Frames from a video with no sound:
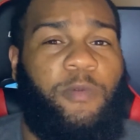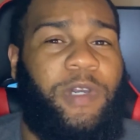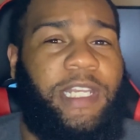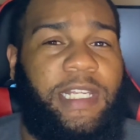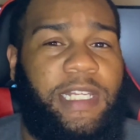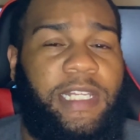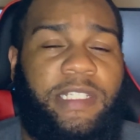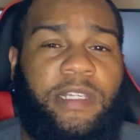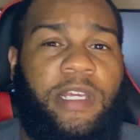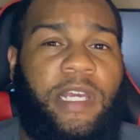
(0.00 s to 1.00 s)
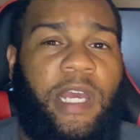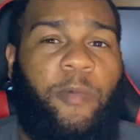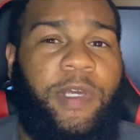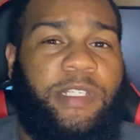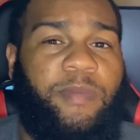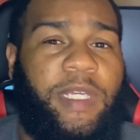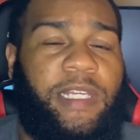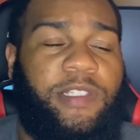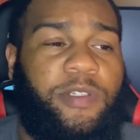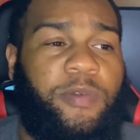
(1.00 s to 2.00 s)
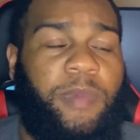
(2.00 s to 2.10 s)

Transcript: and what it is and what does it mean to